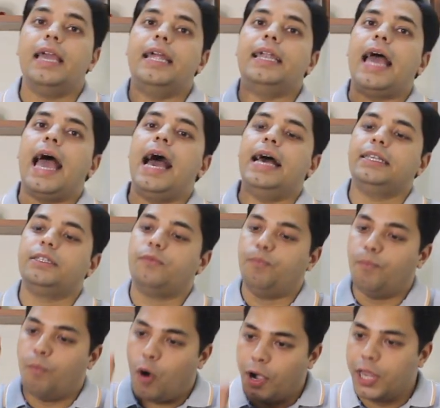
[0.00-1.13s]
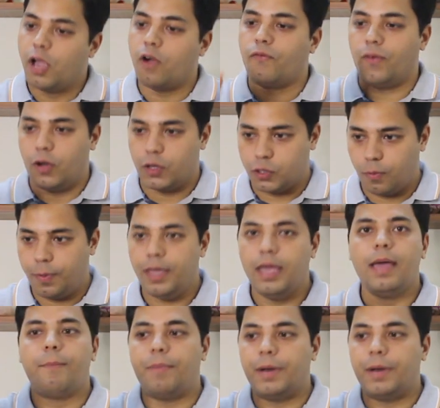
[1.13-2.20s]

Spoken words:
It has body of philosophy,